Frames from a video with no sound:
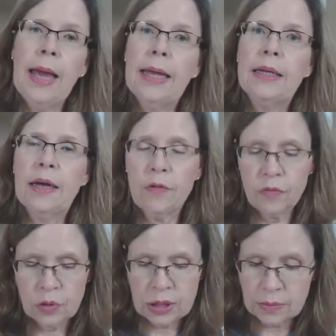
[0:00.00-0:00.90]
And now
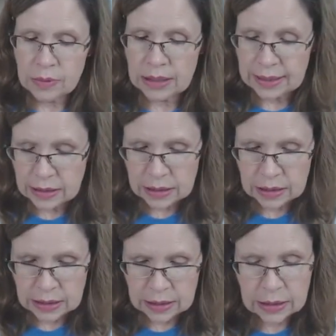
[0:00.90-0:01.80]
for some
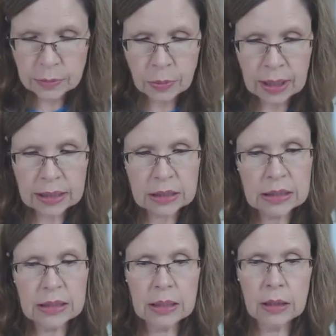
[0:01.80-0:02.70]
sentences
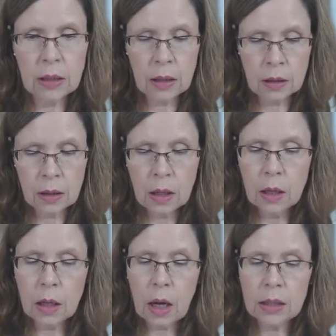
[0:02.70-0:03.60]
practicing
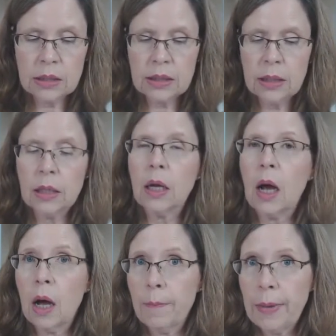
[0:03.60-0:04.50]
consonant
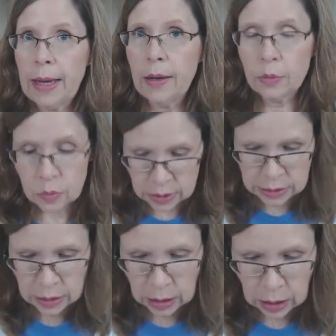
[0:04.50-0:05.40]

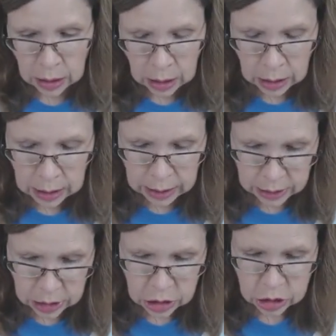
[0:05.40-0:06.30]
compounds
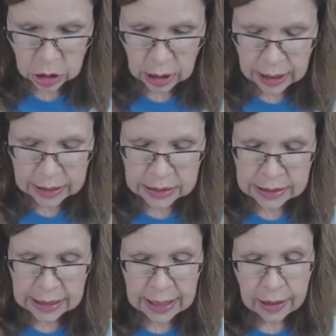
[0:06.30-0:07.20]
initial
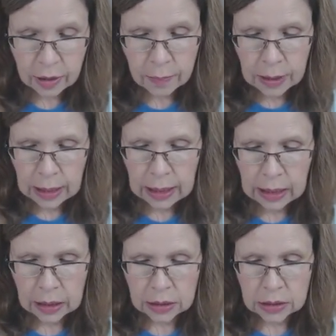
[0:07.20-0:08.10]
SM
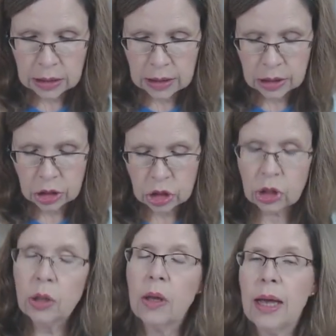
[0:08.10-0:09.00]
and initial